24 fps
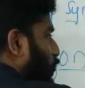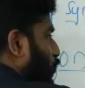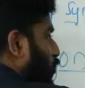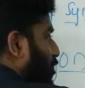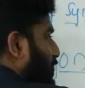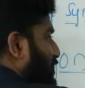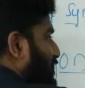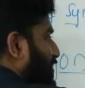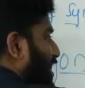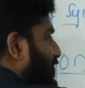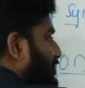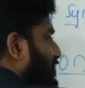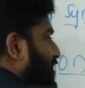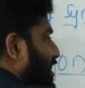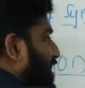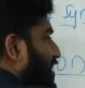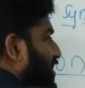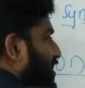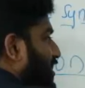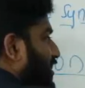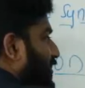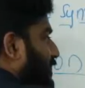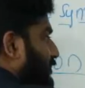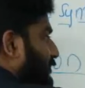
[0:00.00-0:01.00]
What we have
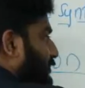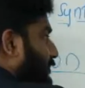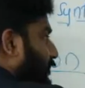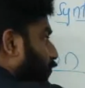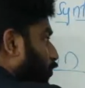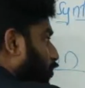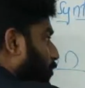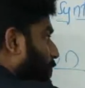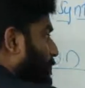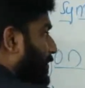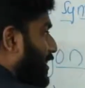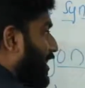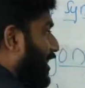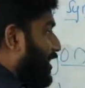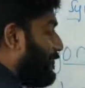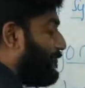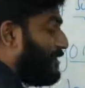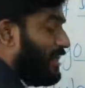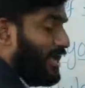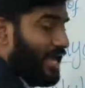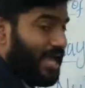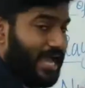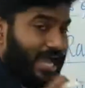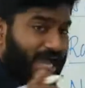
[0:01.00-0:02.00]
taken? Wood pulp,
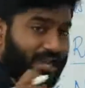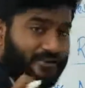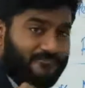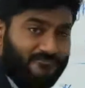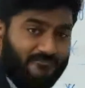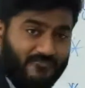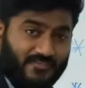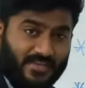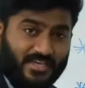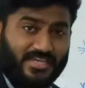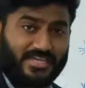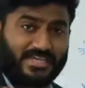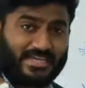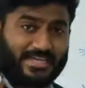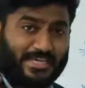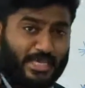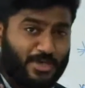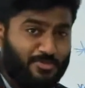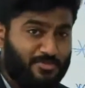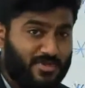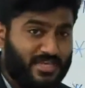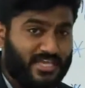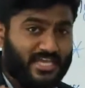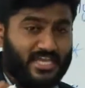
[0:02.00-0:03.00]
and we
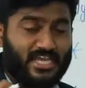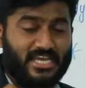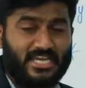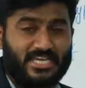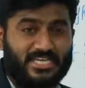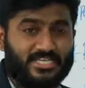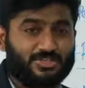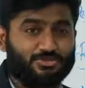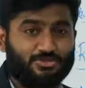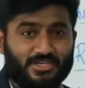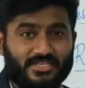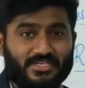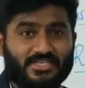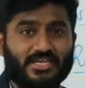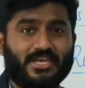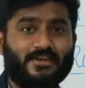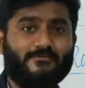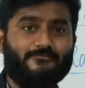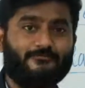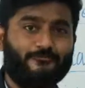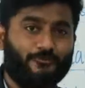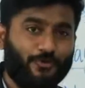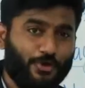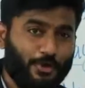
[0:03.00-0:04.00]
chemically
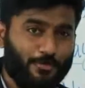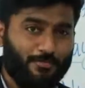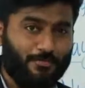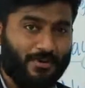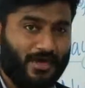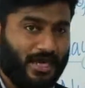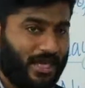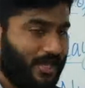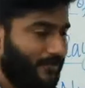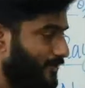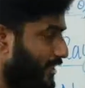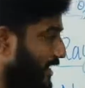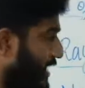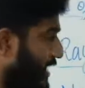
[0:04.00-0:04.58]
treated wood pulp